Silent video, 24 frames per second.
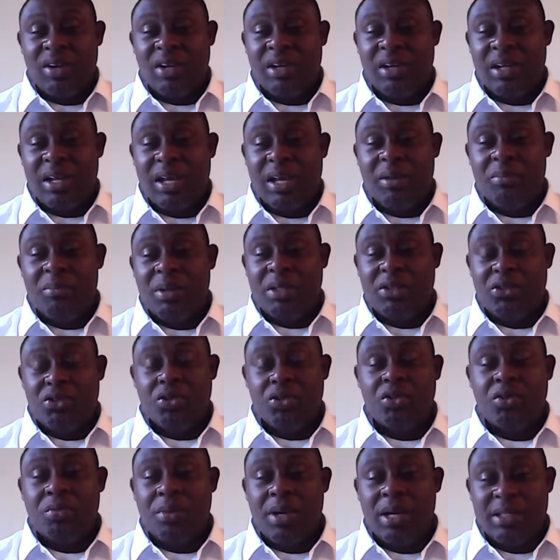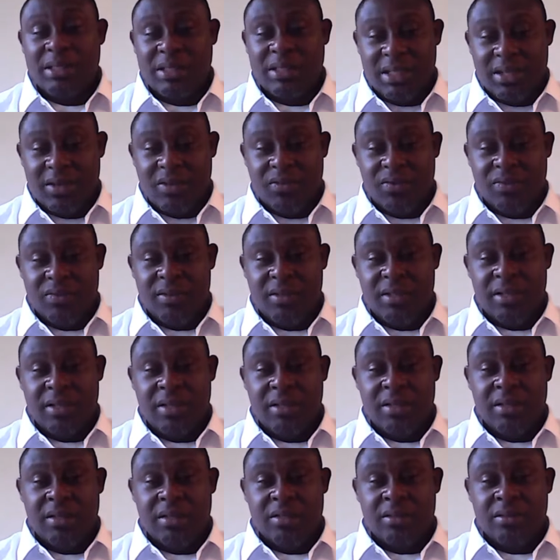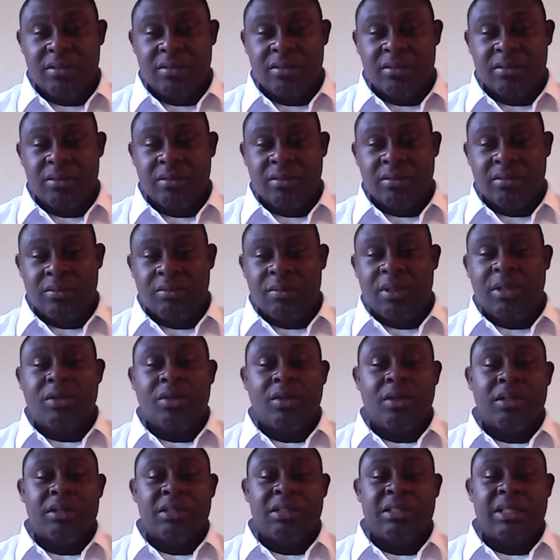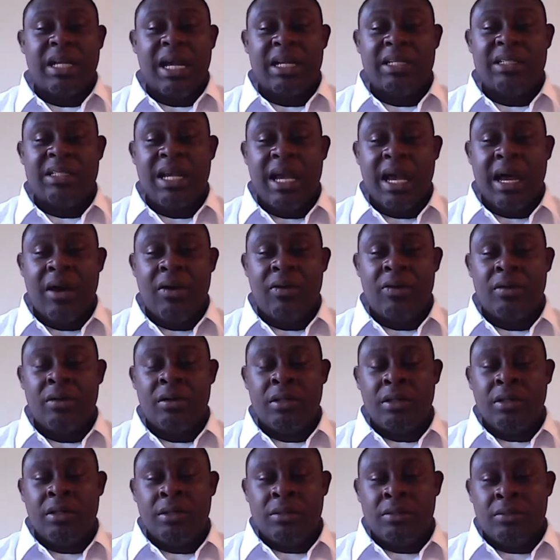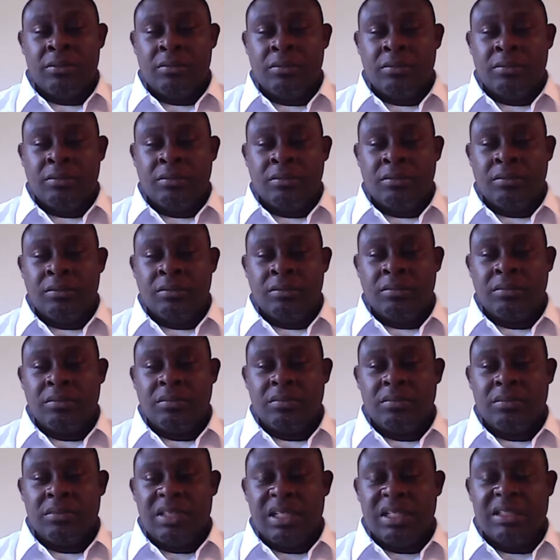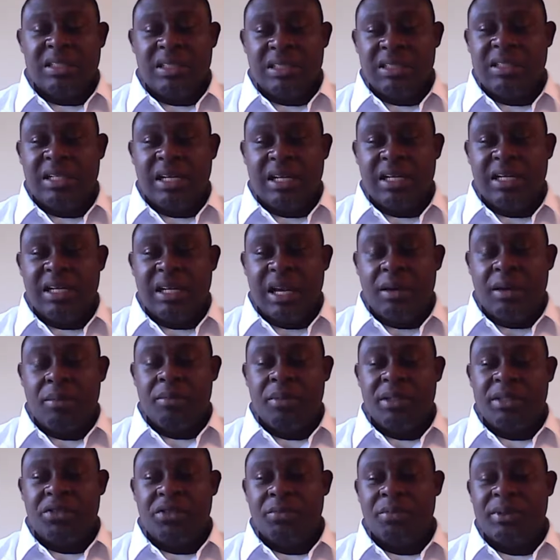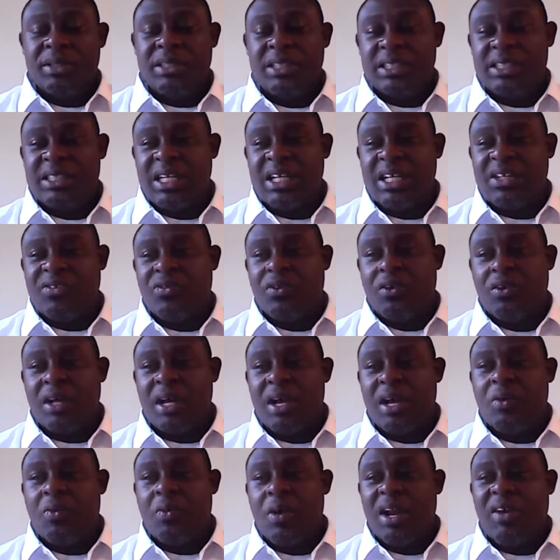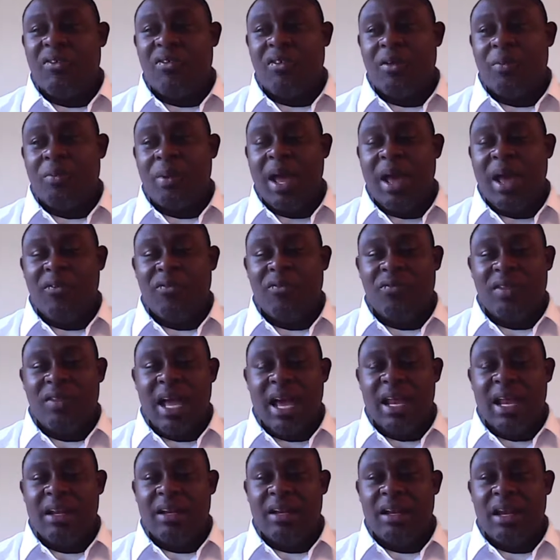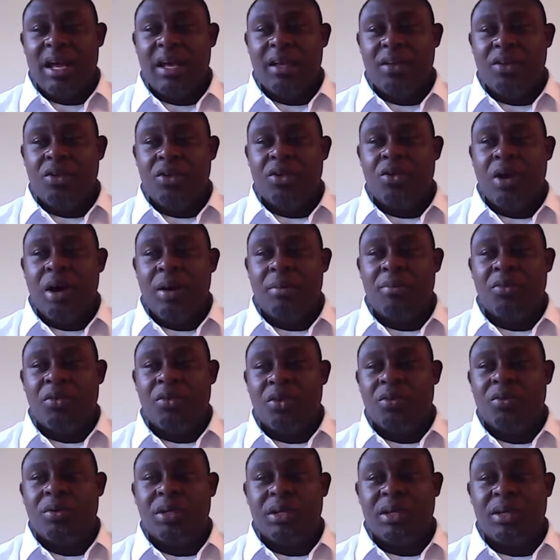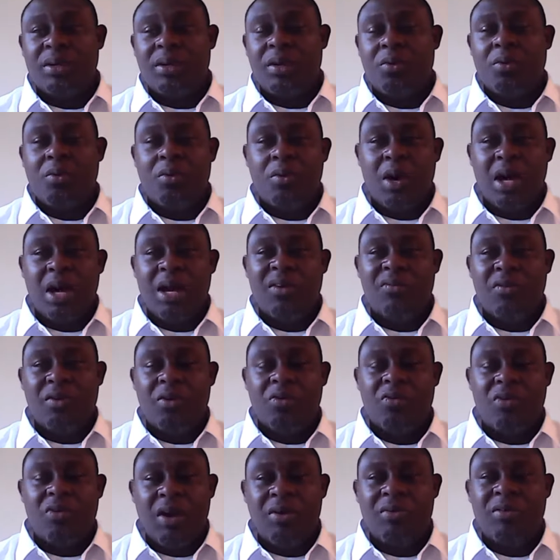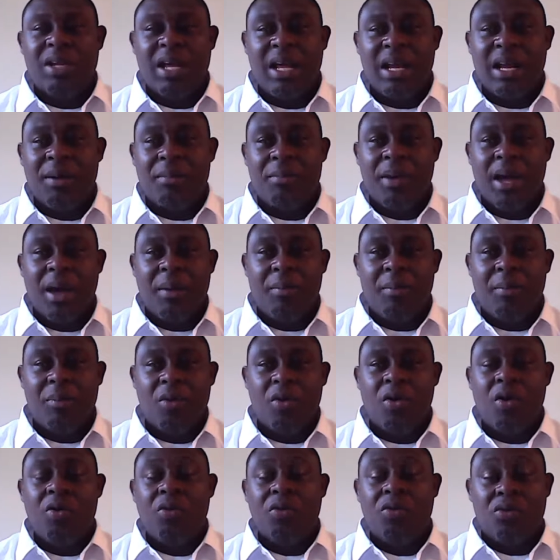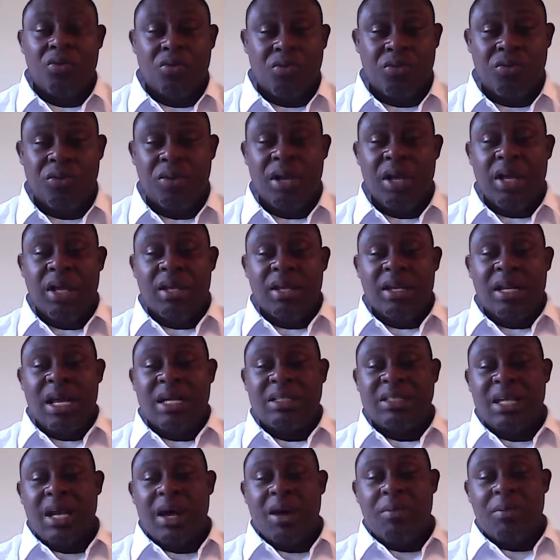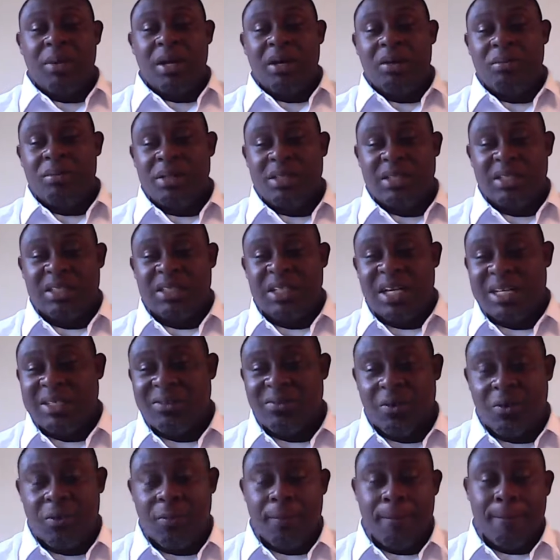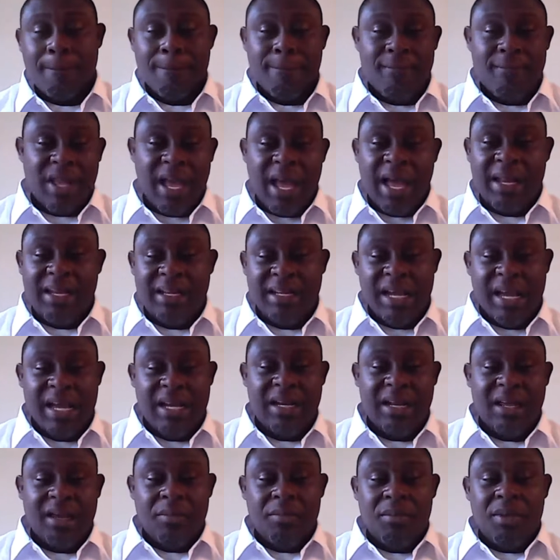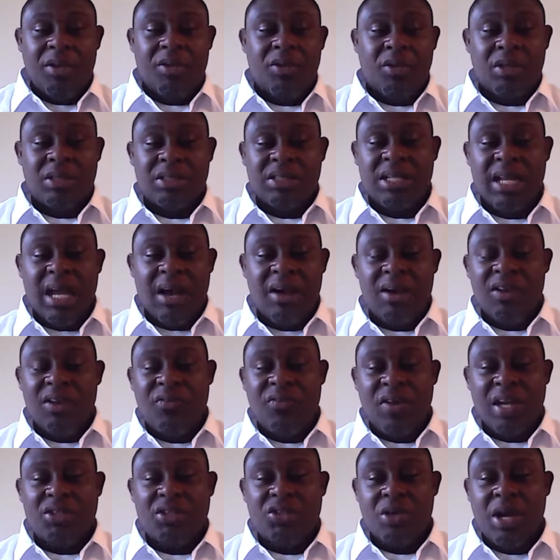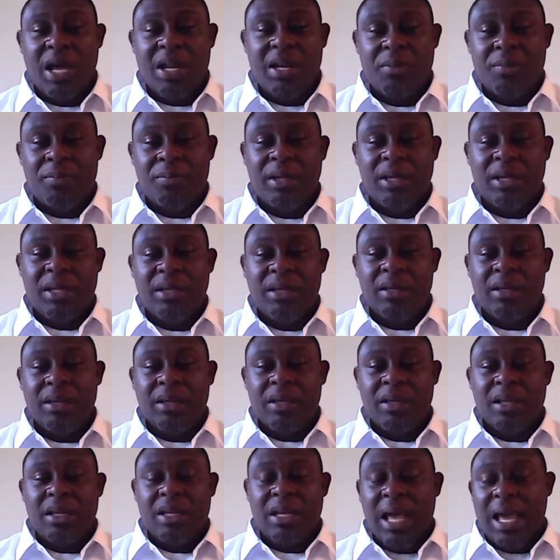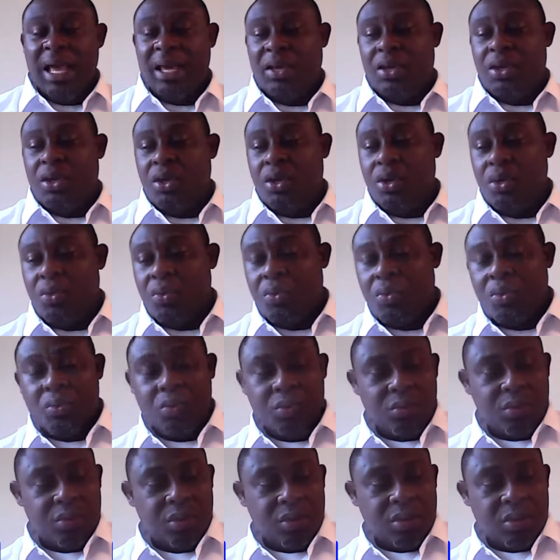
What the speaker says: real and be true to myself because that's how this is going to help me to be successful on whatever path that I'm doing, or whatever route that I'm going through. That's how I'm going to be successful at that. Because now, if I try to be like you